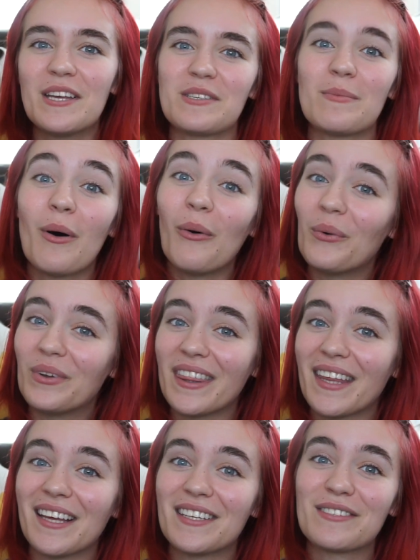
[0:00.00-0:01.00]
some old
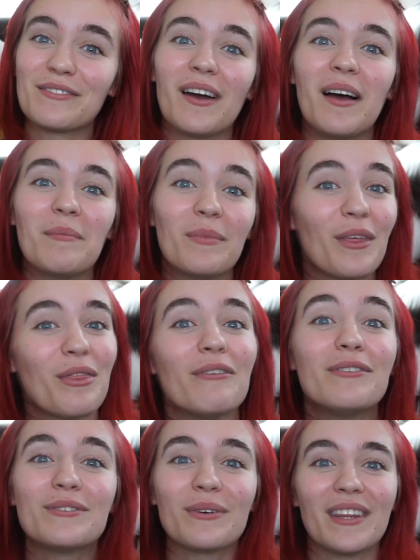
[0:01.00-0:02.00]
things from the
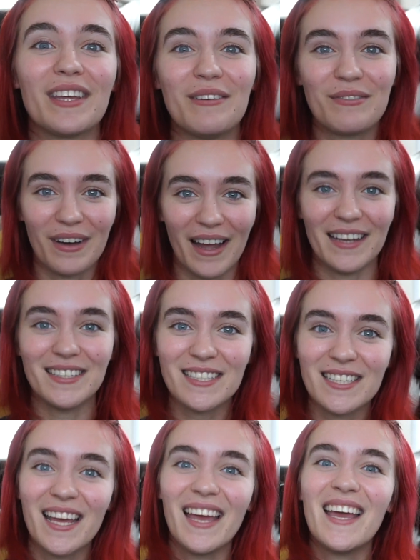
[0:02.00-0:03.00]
thrift store that you find.
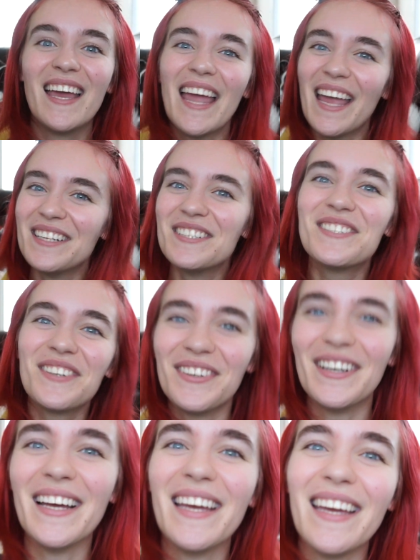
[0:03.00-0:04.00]

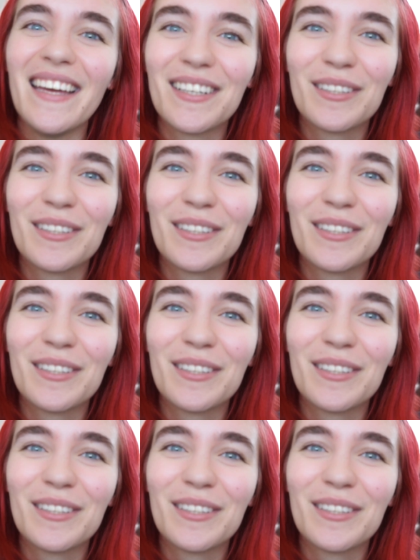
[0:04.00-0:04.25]
Enjoy!